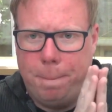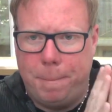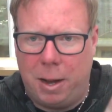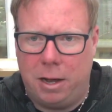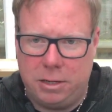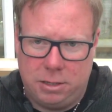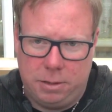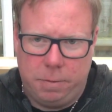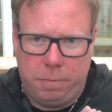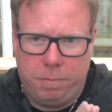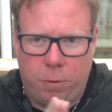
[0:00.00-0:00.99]
But
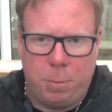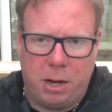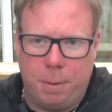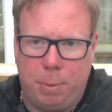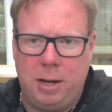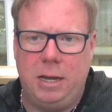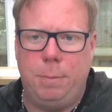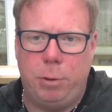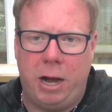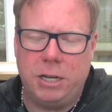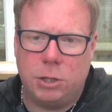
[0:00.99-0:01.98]
from a completely
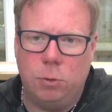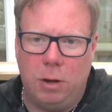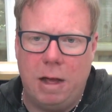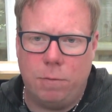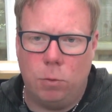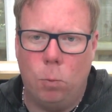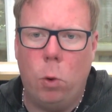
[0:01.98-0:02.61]
practical level,